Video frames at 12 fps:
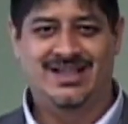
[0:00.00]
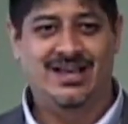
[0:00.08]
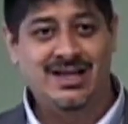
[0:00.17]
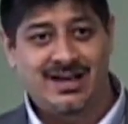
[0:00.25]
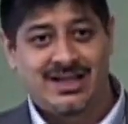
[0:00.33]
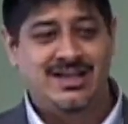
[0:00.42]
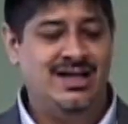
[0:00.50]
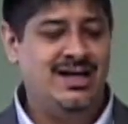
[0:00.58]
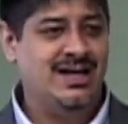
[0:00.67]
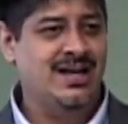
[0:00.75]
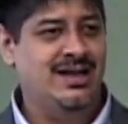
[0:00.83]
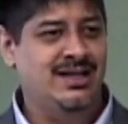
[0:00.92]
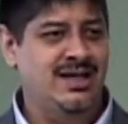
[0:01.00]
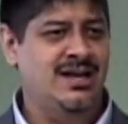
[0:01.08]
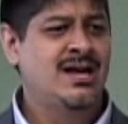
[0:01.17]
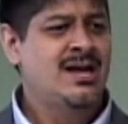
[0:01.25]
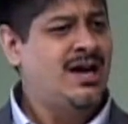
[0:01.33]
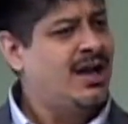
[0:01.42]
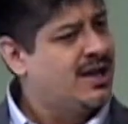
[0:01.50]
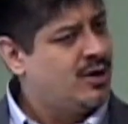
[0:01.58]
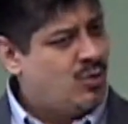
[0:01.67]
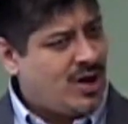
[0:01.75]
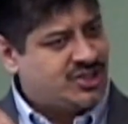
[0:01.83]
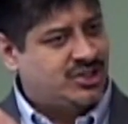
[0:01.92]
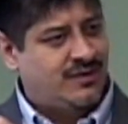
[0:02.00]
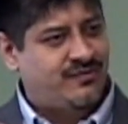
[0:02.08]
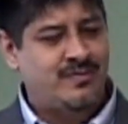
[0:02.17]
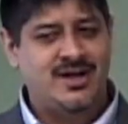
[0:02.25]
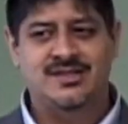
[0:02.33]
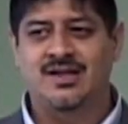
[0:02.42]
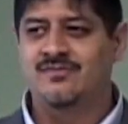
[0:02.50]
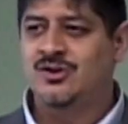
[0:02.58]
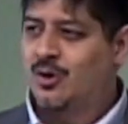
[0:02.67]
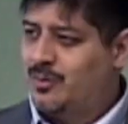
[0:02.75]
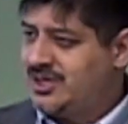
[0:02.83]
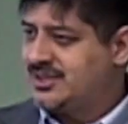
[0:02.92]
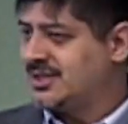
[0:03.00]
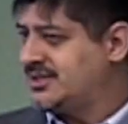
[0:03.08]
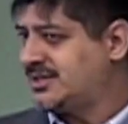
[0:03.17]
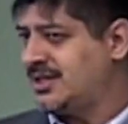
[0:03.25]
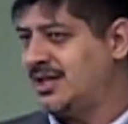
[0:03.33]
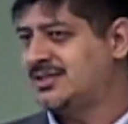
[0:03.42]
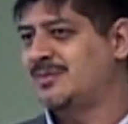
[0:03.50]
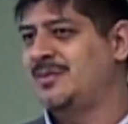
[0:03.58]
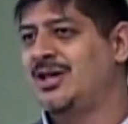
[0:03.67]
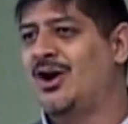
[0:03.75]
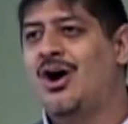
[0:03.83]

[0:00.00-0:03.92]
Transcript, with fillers: I got to get, I got to get, I got to watch out for myself. Nobody's going to say that to me.